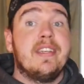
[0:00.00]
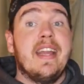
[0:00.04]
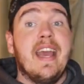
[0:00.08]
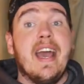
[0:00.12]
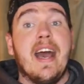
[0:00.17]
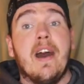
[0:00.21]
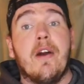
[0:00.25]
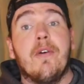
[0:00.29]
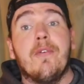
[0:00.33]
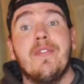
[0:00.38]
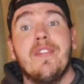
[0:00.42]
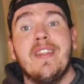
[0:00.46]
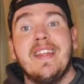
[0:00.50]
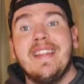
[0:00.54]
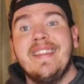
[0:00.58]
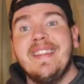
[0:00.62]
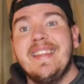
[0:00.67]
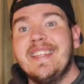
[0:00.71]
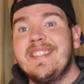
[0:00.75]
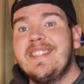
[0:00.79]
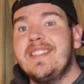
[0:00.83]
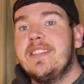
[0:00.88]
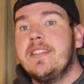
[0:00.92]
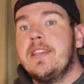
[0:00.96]
Now,
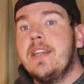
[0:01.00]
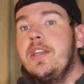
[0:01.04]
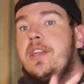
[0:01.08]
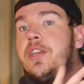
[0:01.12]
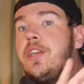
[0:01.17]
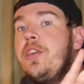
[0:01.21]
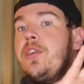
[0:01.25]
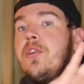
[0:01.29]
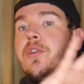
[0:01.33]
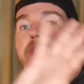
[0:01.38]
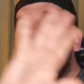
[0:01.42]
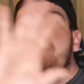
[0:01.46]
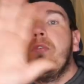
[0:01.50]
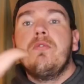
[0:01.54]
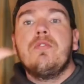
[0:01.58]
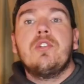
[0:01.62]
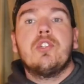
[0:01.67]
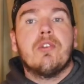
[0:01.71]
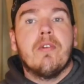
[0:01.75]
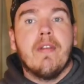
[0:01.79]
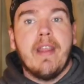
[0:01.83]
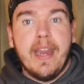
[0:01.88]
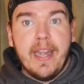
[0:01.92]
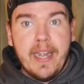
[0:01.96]
this is a new
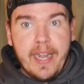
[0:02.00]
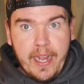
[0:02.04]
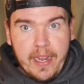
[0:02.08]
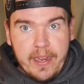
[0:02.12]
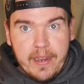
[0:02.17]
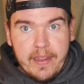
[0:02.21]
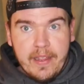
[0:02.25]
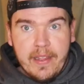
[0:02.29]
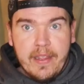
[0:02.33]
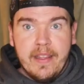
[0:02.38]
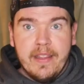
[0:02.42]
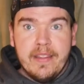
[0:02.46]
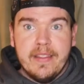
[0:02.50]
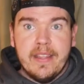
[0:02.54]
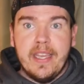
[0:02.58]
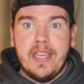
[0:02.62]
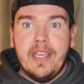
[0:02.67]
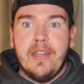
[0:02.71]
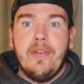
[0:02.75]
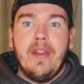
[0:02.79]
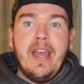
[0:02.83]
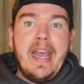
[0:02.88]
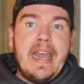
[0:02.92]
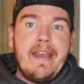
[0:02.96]
training that
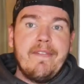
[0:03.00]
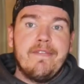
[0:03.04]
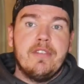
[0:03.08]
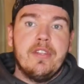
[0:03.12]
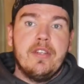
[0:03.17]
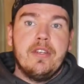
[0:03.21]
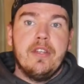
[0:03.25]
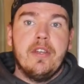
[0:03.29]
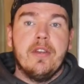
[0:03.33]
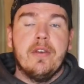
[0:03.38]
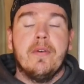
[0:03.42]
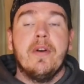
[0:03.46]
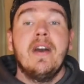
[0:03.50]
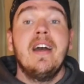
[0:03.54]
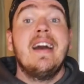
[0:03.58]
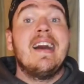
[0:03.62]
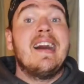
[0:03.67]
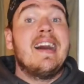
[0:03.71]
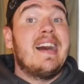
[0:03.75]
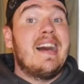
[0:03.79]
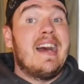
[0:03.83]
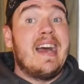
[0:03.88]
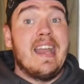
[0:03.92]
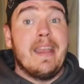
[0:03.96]
you'd have to do.
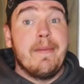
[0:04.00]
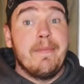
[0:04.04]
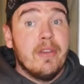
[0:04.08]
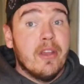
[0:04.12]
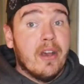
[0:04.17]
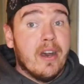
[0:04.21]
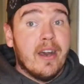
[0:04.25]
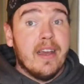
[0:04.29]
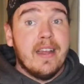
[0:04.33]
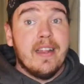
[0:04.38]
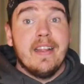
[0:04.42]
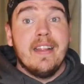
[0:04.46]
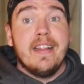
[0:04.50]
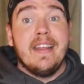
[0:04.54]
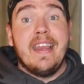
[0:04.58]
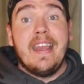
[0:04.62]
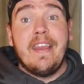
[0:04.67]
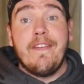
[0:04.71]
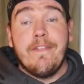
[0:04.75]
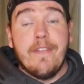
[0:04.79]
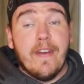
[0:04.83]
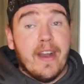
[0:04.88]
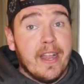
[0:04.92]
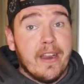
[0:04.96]
I'm not a
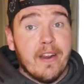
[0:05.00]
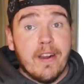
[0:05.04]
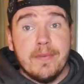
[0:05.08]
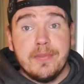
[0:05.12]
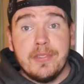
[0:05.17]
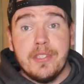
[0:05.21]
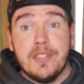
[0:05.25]
firearms